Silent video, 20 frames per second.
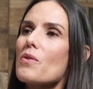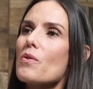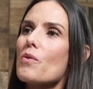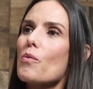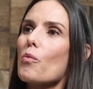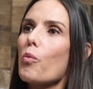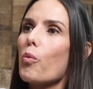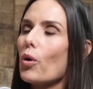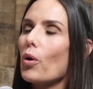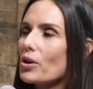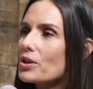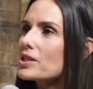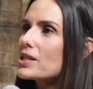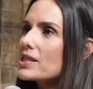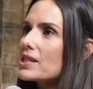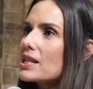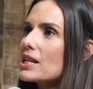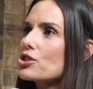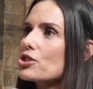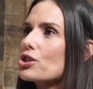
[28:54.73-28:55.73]
one
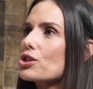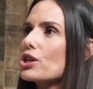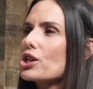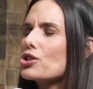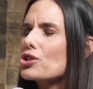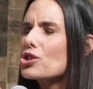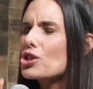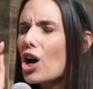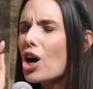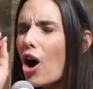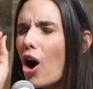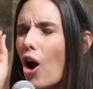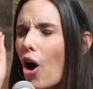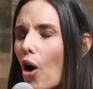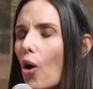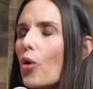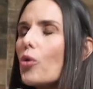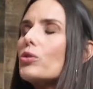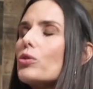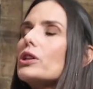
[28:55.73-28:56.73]
decision can
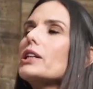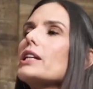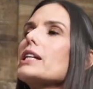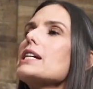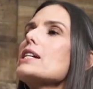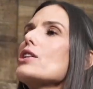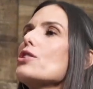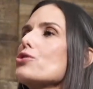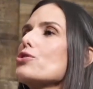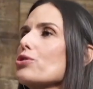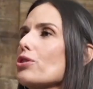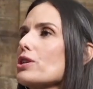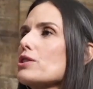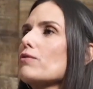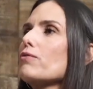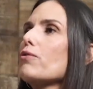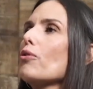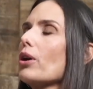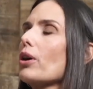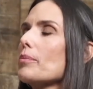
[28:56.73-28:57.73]
totally
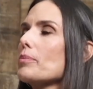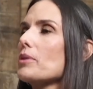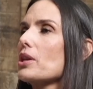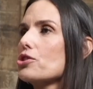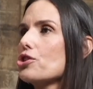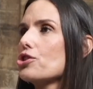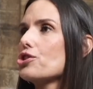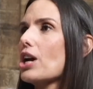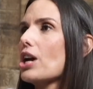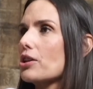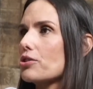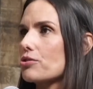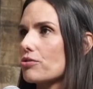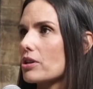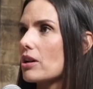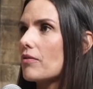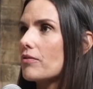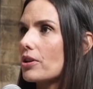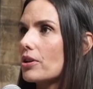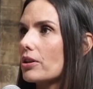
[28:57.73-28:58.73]
transform the
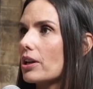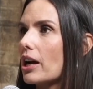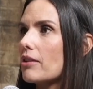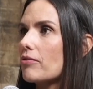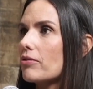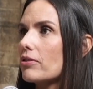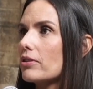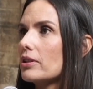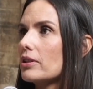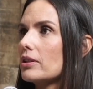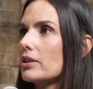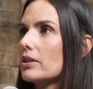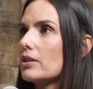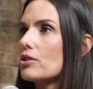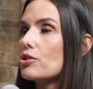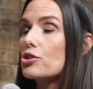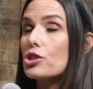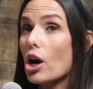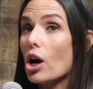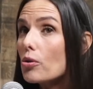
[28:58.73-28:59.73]
trajectory of your life.
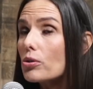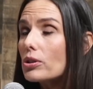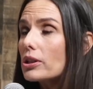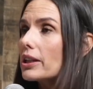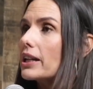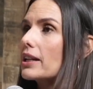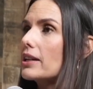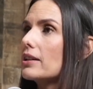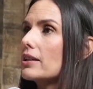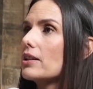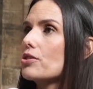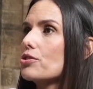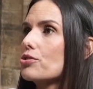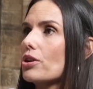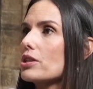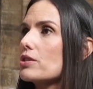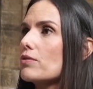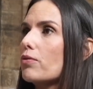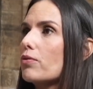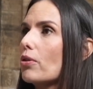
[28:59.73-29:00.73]
Totally
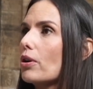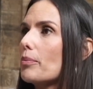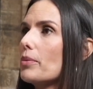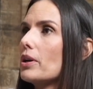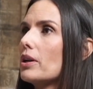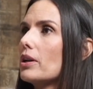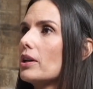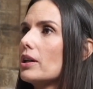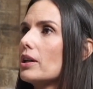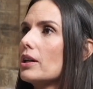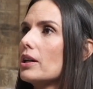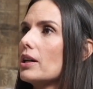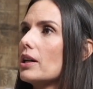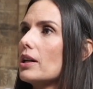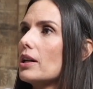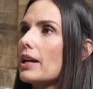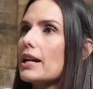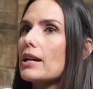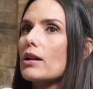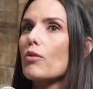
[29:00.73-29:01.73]
transform.
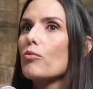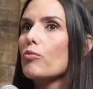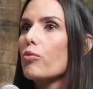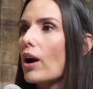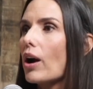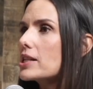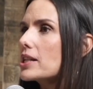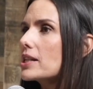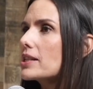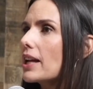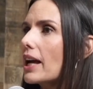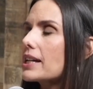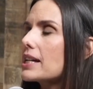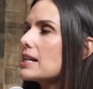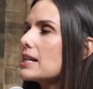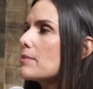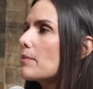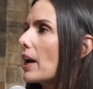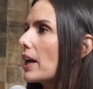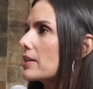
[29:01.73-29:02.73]
Like writing that
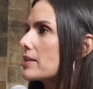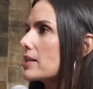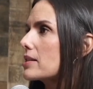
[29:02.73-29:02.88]
email to